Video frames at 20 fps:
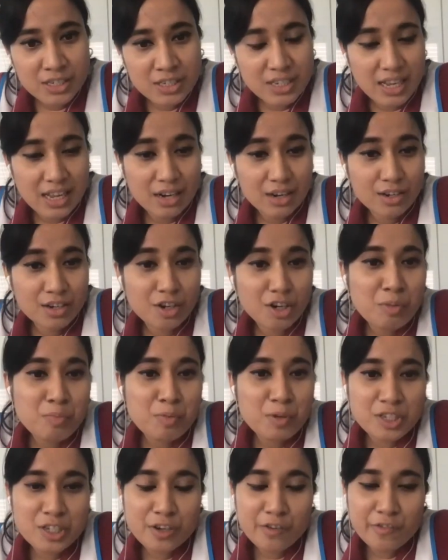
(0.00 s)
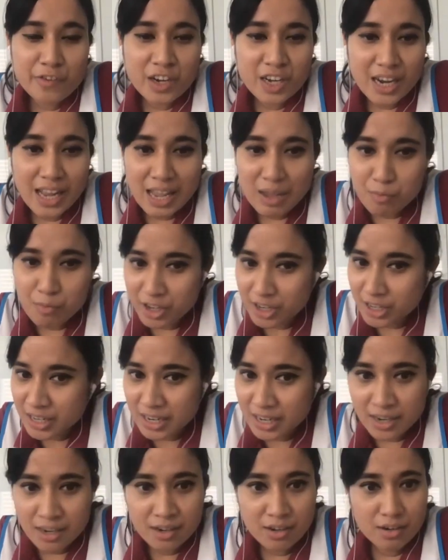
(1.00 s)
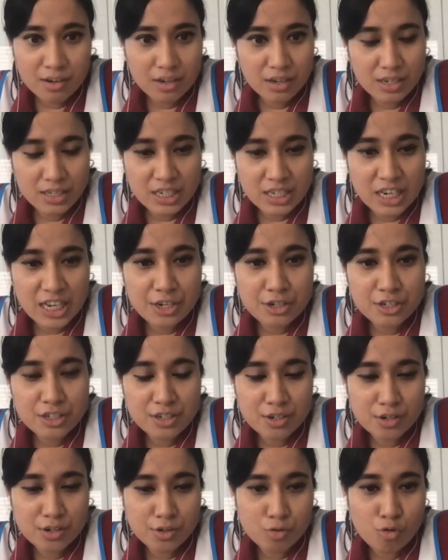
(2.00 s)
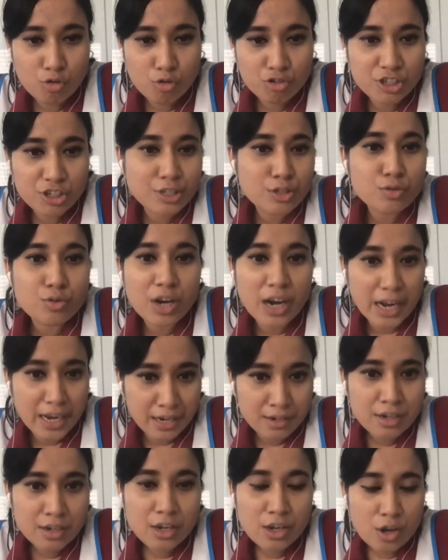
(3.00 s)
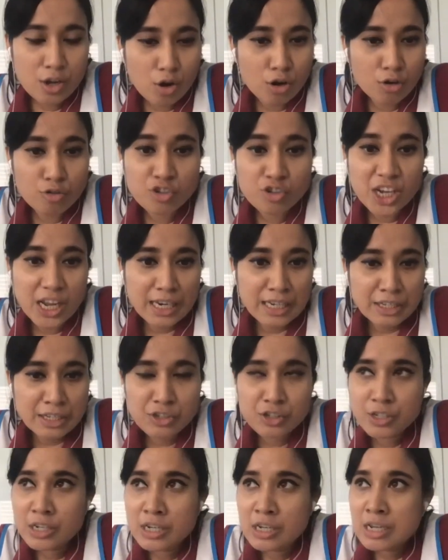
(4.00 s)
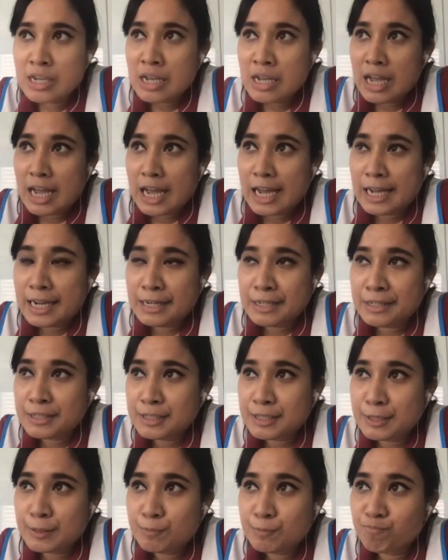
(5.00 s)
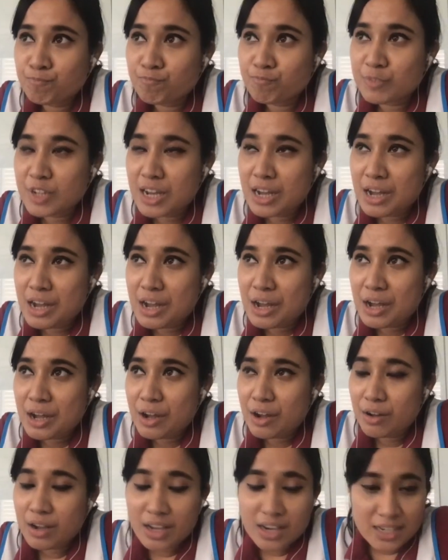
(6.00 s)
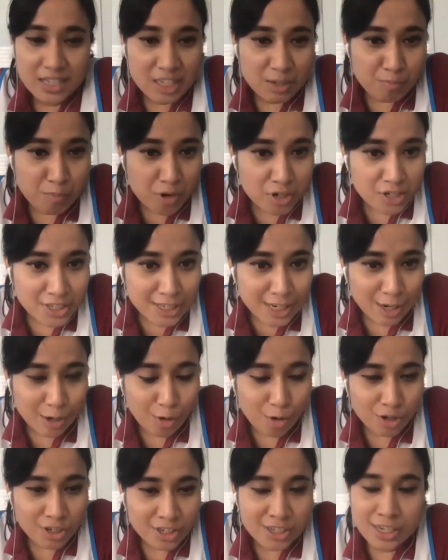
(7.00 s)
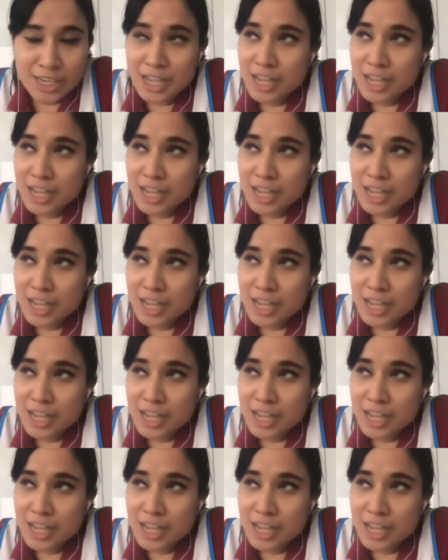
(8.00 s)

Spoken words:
And 30% of the time we are there as leaders or coaches to guide or to challenge. And it's a personal note.